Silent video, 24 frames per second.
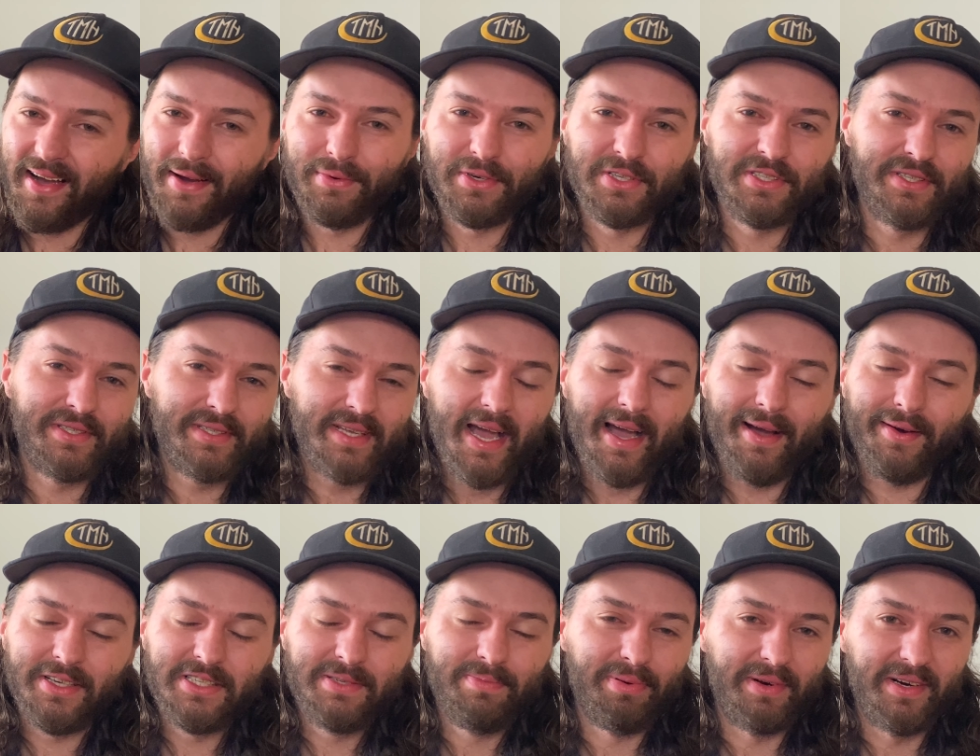I was
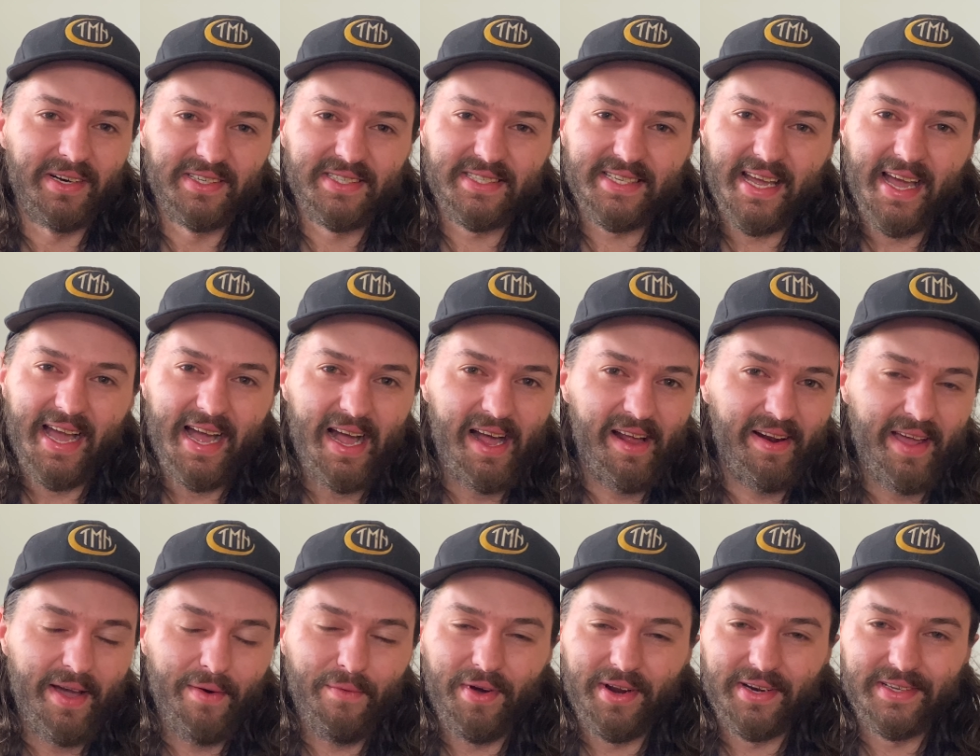I was burnt out.
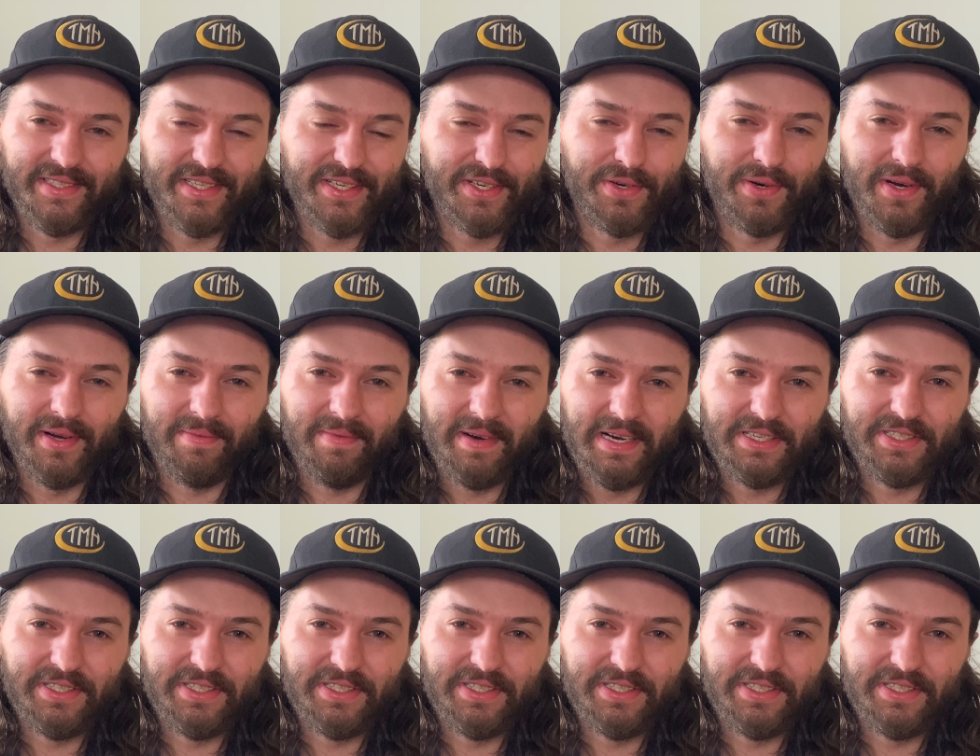I wanted to quit my